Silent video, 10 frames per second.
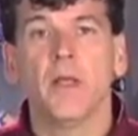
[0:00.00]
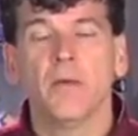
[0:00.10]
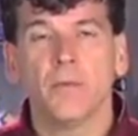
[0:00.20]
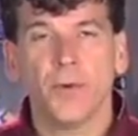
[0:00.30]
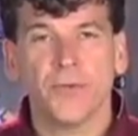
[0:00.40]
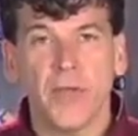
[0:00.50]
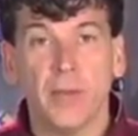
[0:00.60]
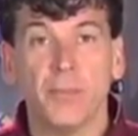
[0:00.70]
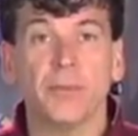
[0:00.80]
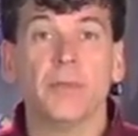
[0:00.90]
For
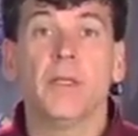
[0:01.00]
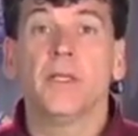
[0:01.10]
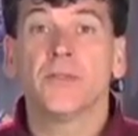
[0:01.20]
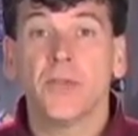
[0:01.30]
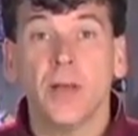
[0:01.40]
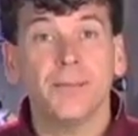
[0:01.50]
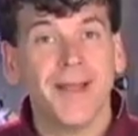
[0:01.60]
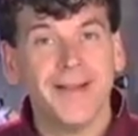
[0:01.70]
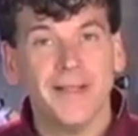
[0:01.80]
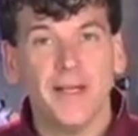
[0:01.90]
example, some
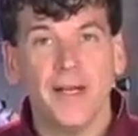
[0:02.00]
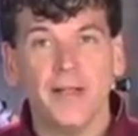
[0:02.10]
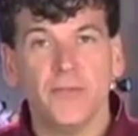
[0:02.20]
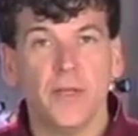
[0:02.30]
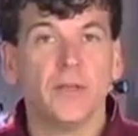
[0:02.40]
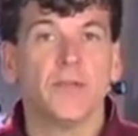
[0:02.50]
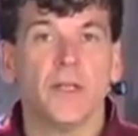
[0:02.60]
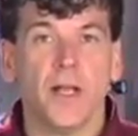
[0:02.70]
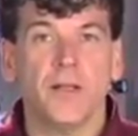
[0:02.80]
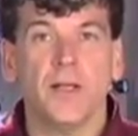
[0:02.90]
1986 to
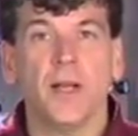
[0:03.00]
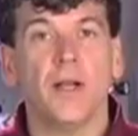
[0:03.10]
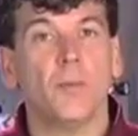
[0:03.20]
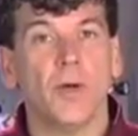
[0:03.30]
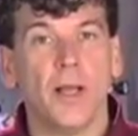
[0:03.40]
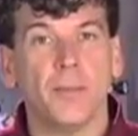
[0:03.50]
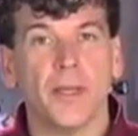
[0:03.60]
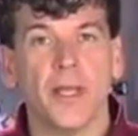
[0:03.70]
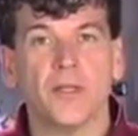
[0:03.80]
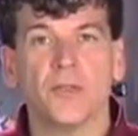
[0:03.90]
1991
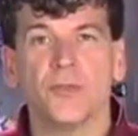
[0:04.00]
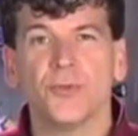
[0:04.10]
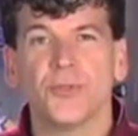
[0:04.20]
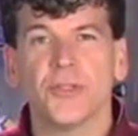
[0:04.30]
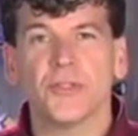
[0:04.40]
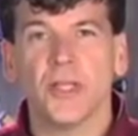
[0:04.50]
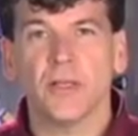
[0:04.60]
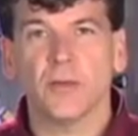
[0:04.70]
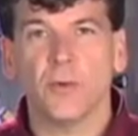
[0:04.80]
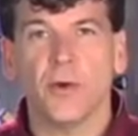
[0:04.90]
applications used a
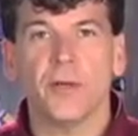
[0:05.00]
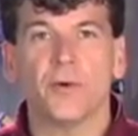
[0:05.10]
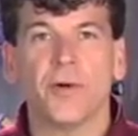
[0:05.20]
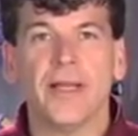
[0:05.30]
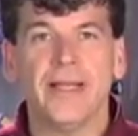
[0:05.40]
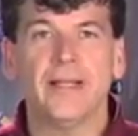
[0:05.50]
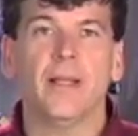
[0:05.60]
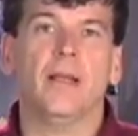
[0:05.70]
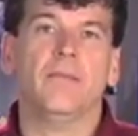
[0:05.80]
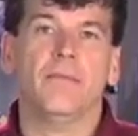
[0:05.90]
solenoid or
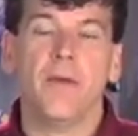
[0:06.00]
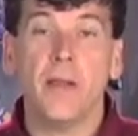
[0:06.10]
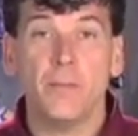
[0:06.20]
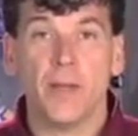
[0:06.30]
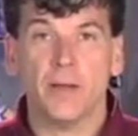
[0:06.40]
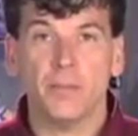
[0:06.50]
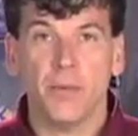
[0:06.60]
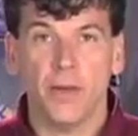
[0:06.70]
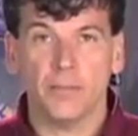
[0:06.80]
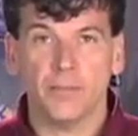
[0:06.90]
inline frame-mounted
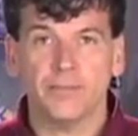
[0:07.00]
pump.